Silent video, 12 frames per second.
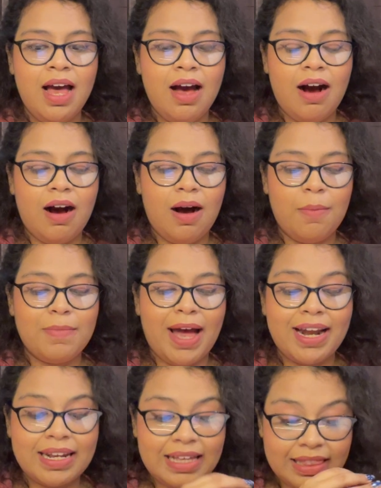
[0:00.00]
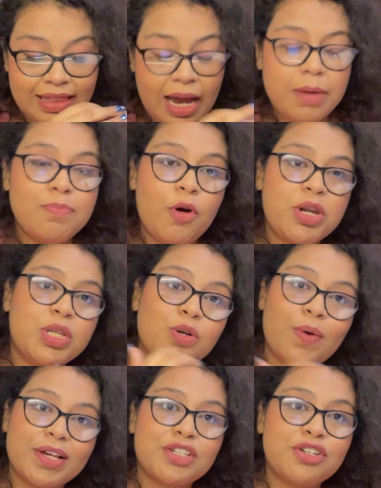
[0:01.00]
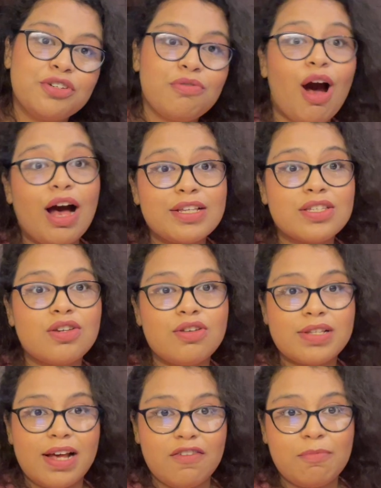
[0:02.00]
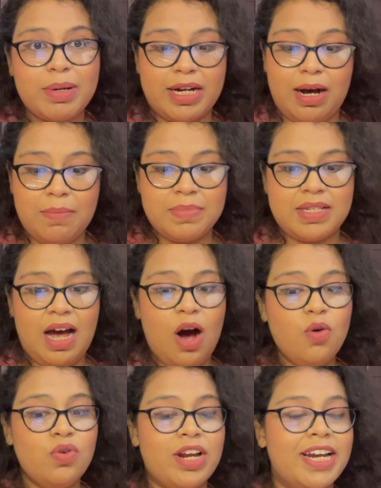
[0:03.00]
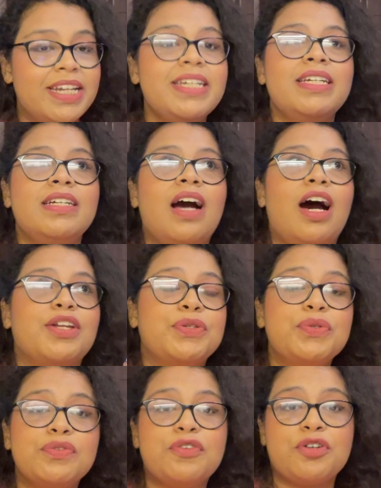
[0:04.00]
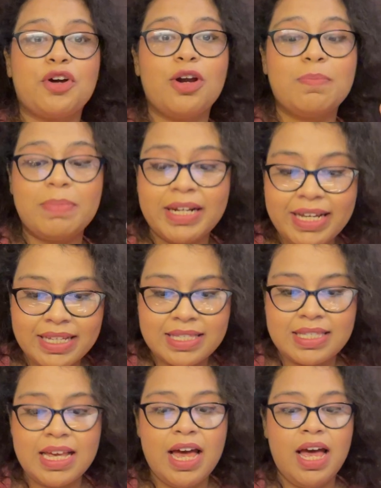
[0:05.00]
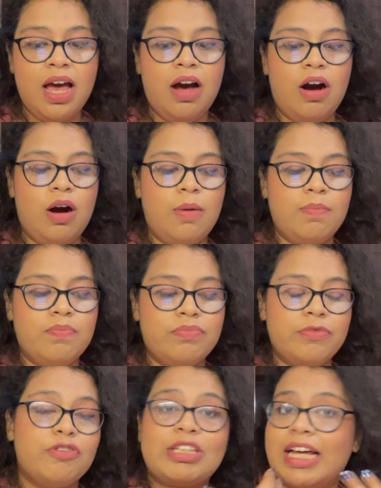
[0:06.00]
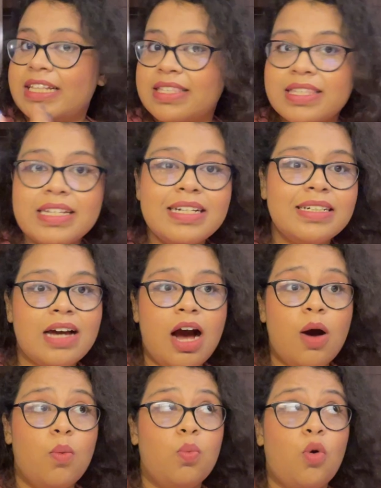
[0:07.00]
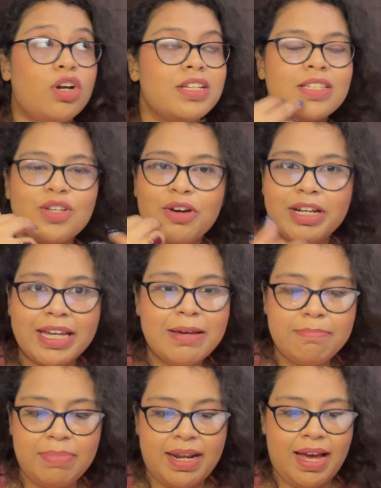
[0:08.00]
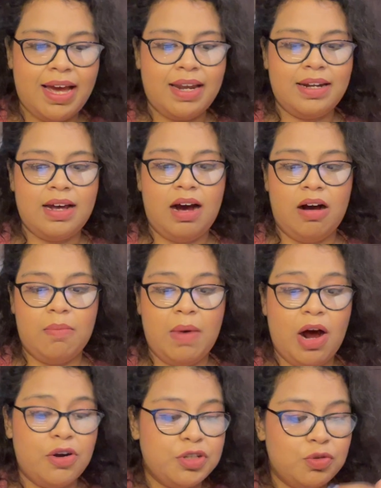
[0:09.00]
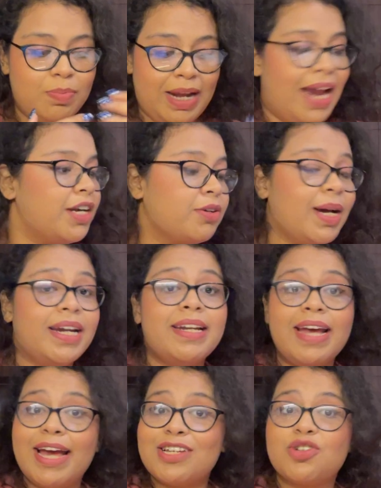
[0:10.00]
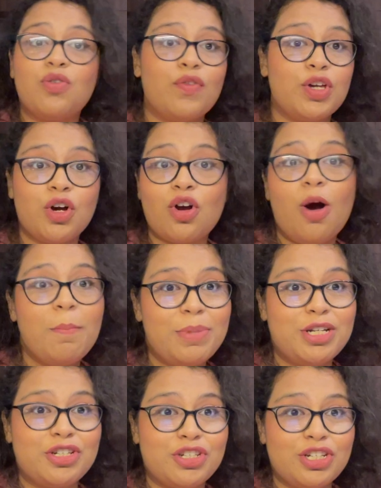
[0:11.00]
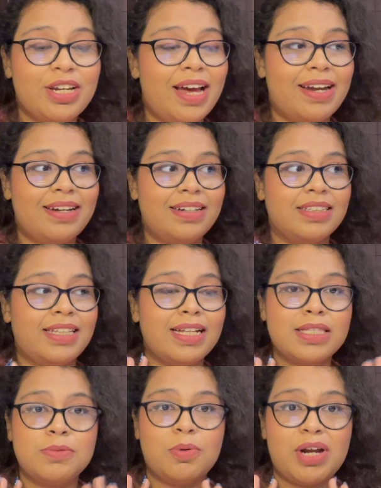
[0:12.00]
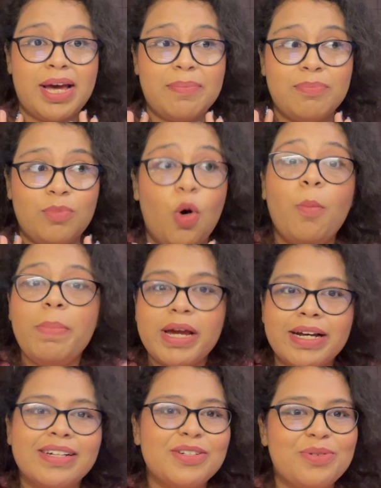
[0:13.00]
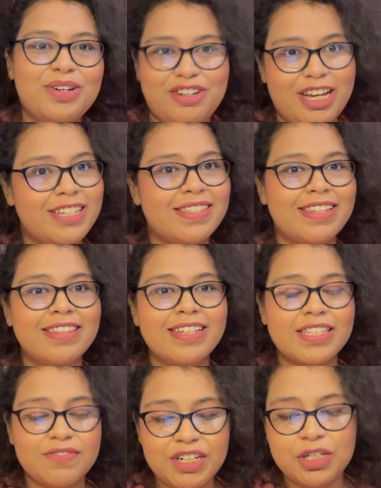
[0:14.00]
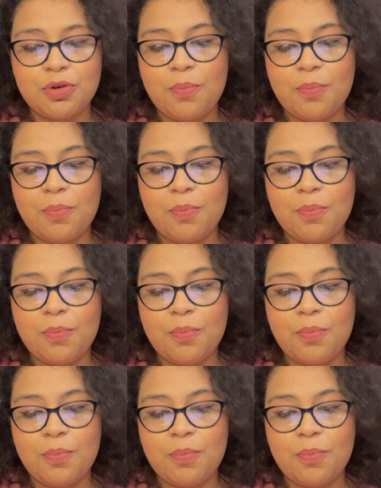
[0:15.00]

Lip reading: And at that point, the question to ask yourself becomes, how ready are you for your place for that seat? What is your game plan? How do you plan to get an edge over your competition? And that's what I'm hoping to address in this video.